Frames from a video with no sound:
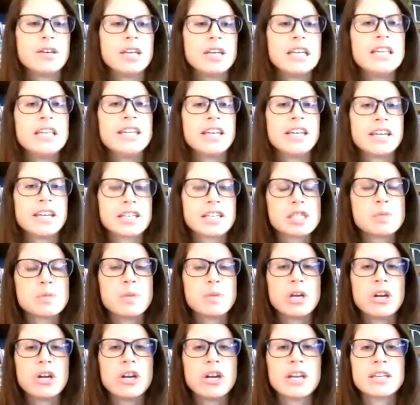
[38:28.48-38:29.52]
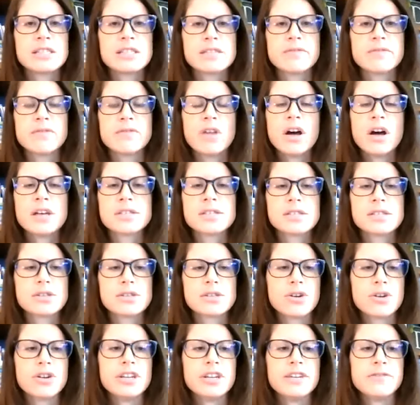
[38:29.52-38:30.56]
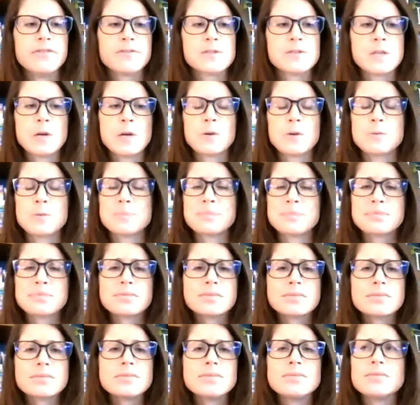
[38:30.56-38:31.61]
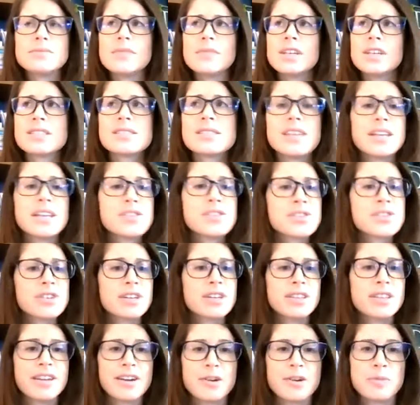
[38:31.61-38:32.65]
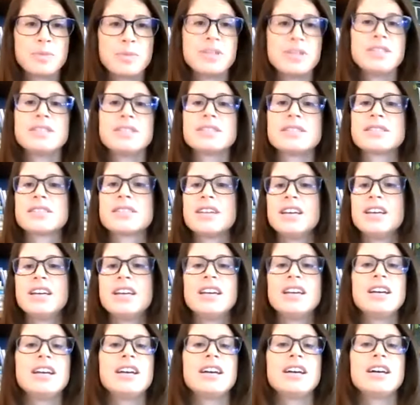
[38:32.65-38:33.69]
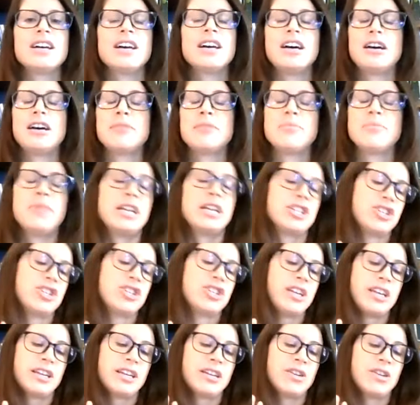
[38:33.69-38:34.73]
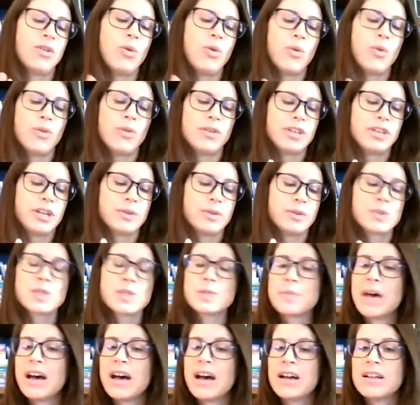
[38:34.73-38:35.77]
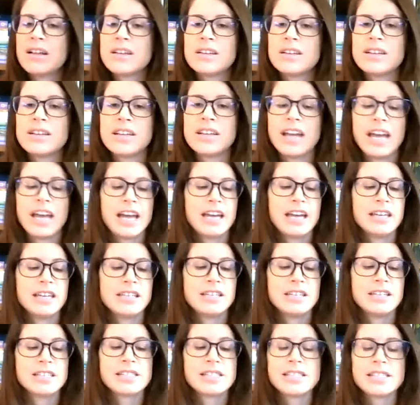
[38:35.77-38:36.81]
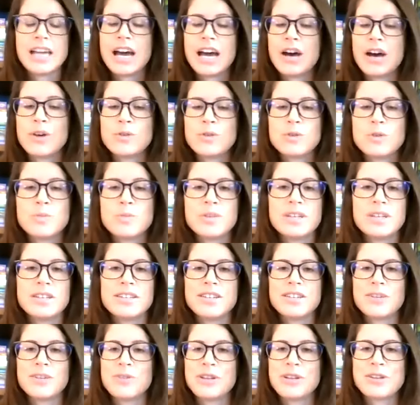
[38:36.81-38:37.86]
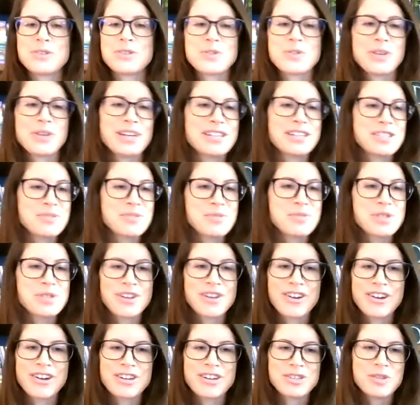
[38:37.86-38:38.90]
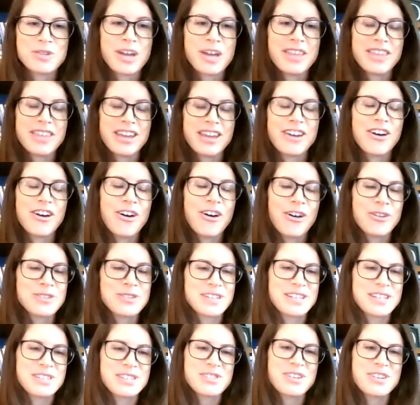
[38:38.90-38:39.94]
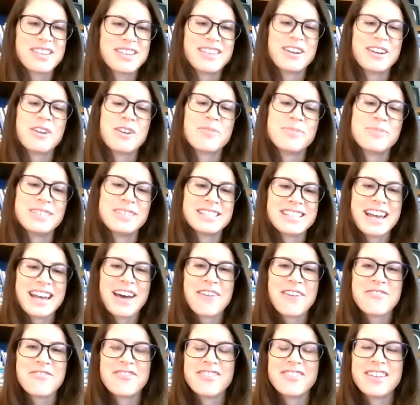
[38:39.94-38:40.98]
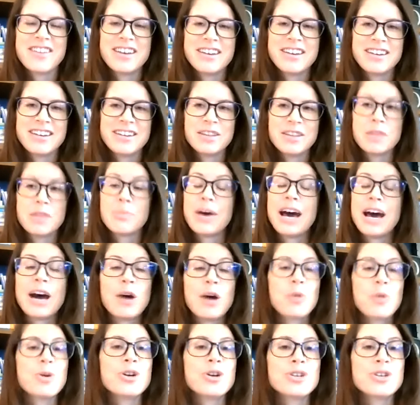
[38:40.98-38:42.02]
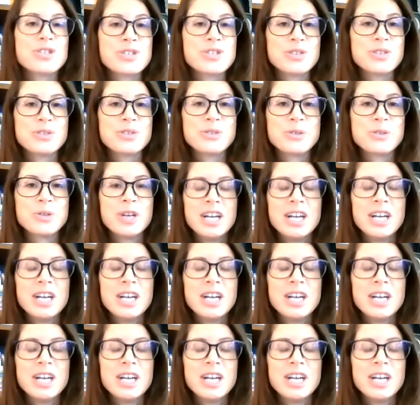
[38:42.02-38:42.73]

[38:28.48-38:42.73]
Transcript: in the experience of loss and grief. So sensory therapies, mentioning, you know, smell and sound, but, you know, we can also get into massage. I think all sensory therapies have the power to